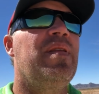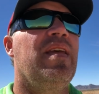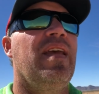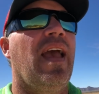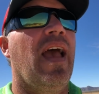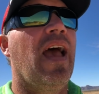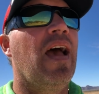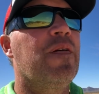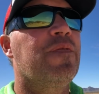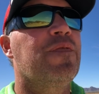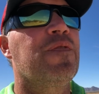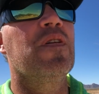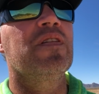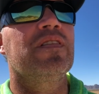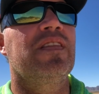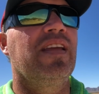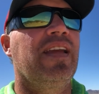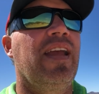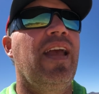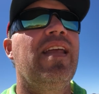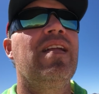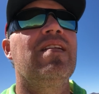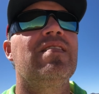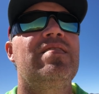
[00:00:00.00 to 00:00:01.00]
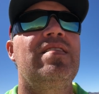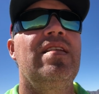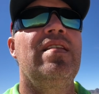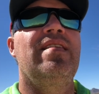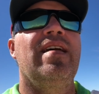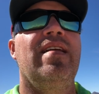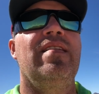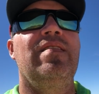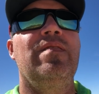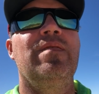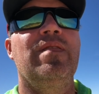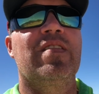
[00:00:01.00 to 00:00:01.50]
the effort, the energy
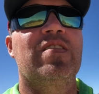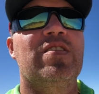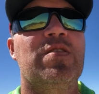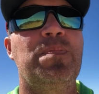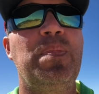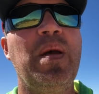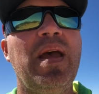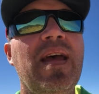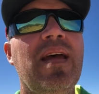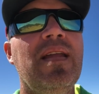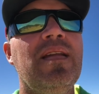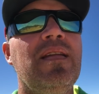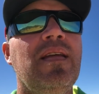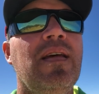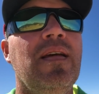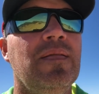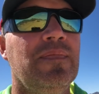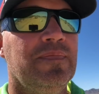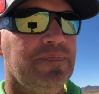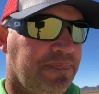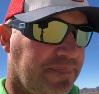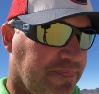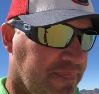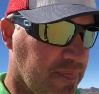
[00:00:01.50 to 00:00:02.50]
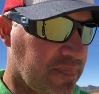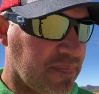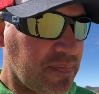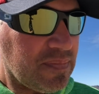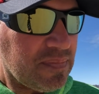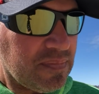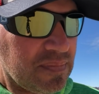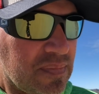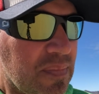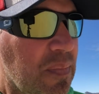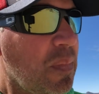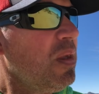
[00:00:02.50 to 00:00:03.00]
that you expend
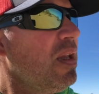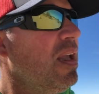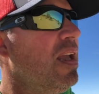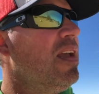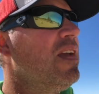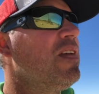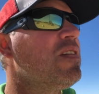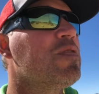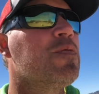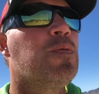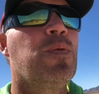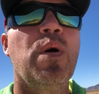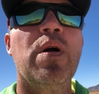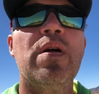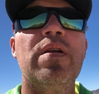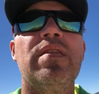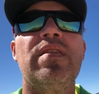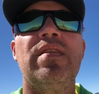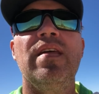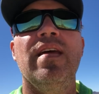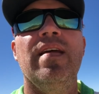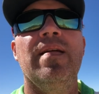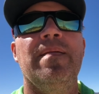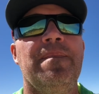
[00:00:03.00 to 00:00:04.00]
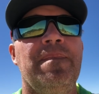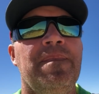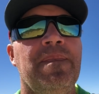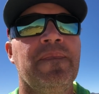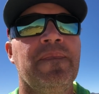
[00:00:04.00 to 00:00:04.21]
is worth it,